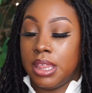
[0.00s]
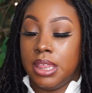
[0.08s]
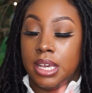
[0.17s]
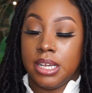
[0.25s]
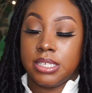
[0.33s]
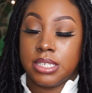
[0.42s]

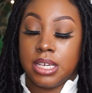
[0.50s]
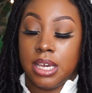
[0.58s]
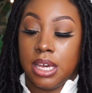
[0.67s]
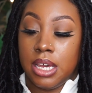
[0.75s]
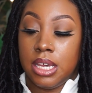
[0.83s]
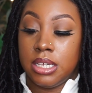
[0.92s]
This
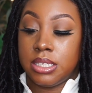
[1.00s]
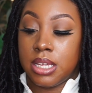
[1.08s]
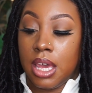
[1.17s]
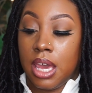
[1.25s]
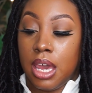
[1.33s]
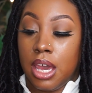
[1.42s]
is
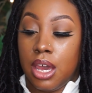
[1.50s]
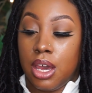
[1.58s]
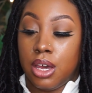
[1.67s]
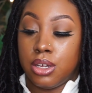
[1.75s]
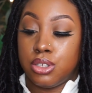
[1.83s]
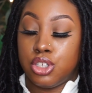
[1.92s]

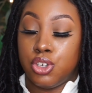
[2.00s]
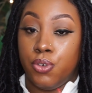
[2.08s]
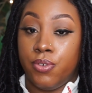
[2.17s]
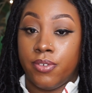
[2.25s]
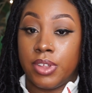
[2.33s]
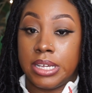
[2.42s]
a
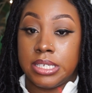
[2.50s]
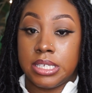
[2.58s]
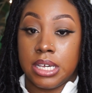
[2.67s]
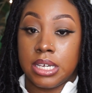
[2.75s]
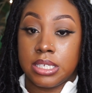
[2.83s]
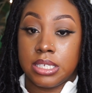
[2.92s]

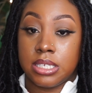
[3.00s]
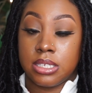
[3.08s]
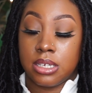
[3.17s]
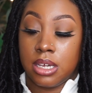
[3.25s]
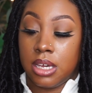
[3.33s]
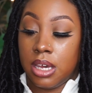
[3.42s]
256
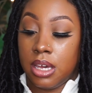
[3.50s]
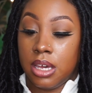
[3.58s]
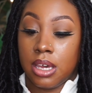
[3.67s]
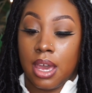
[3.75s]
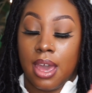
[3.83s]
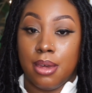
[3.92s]

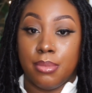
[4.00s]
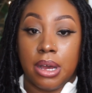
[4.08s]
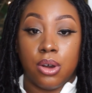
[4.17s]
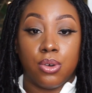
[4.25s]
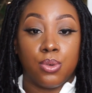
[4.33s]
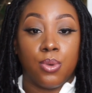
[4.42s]
gig and my
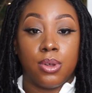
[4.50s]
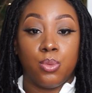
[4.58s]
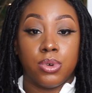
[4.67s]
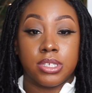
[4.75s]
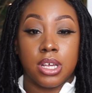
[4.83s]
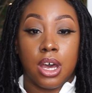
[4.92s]
old one
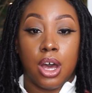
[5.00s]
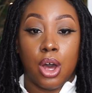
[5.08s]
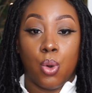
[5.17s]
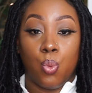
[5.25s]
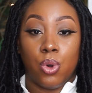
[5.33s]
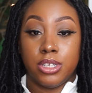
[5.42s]
was
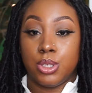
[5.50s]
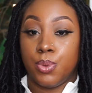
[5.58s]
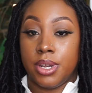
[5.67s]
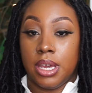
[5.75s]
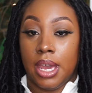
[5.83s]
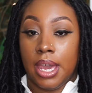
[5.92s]

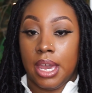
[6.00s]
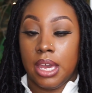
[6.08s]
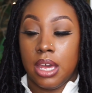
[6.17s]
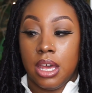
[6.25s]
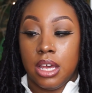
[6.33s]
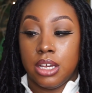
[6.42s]
128.
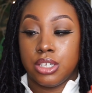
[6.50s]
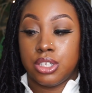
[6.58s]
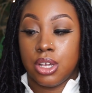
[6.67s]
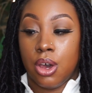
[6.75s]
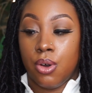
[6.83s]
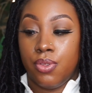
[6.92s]

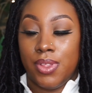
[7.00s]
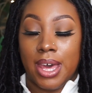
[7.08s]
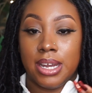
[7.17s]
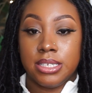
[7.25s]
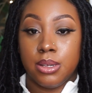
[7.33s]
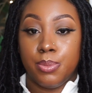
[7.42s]
So that
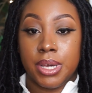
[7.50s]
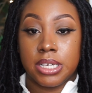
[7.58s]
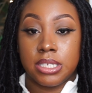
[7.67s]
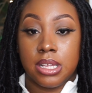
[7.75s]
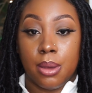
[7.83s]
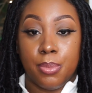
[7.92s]
is a big
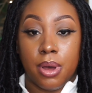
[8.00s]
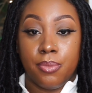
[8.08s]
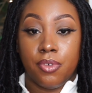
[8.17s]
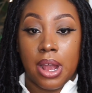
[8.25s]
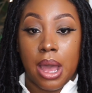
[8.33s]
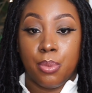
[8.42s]
step up
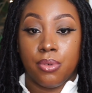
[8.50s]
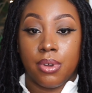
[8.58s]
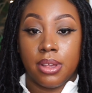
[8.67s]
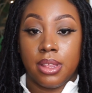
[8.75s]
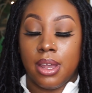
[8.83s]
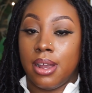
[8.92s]
for Apple
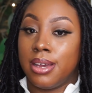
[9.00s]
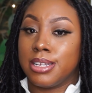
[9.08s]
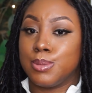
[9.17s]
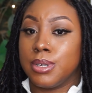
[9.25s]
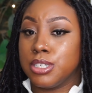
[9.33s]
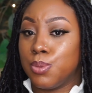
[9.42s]
right there. And
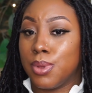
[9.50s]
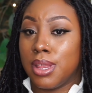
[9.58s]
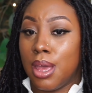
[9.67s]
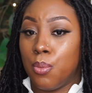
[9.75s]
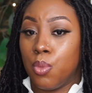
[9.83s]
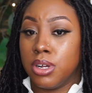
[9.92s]
especially with the
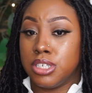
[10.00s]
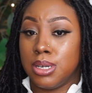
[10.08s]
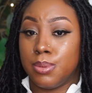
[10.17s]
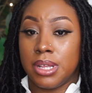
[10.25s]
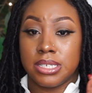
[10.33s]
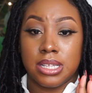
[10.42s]
M1
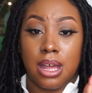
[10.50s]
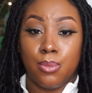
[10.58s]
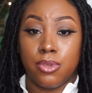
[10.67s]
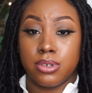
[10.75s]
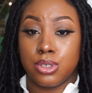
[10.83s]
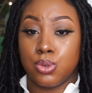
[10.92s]
chip, that's a lot
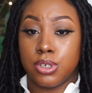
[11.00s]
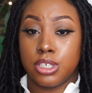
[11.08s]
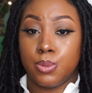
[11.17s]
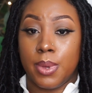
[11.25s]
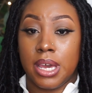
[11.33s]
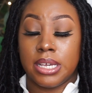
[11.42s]
more storage
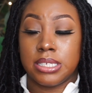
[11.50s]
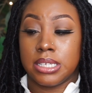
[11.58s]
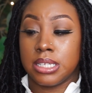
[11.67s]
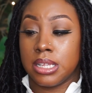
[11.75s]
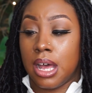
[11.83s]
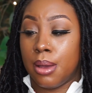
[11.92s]
space.
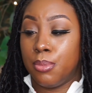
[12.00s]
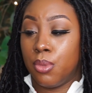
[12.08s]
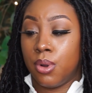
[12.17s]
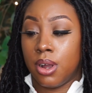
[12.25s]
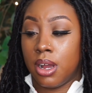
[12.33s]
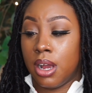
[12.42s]
That's a lot
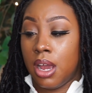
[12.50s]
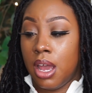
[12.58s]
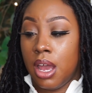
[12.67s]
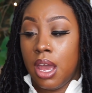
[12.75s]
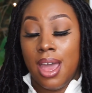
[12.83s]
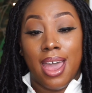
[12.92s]
more
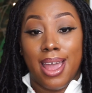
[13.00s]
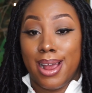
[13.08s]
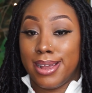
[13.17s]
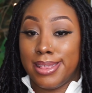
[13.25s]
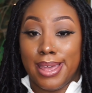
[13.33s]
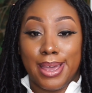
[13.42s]

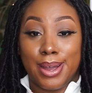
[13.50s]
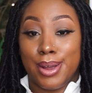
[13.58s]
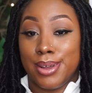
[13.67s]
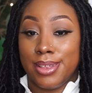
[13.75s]
everything.